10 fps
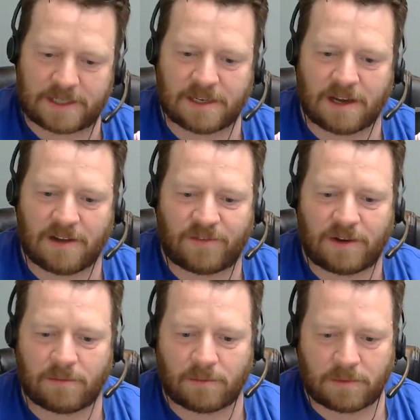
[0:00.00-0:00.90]
stuff,
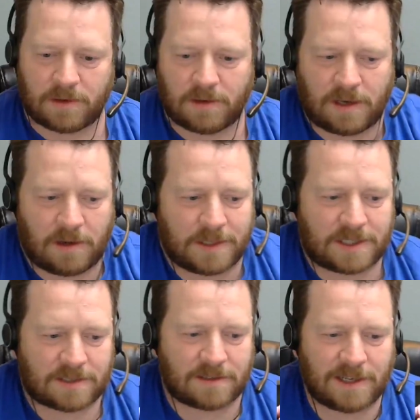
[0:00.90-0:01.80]
and you know,
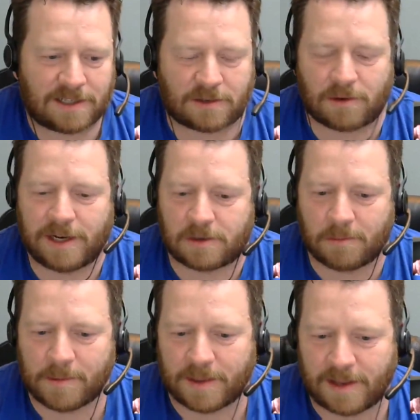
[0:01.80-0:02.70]
it's great to
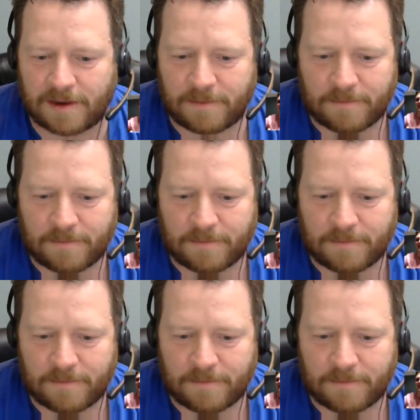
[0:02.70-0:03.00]
remember that.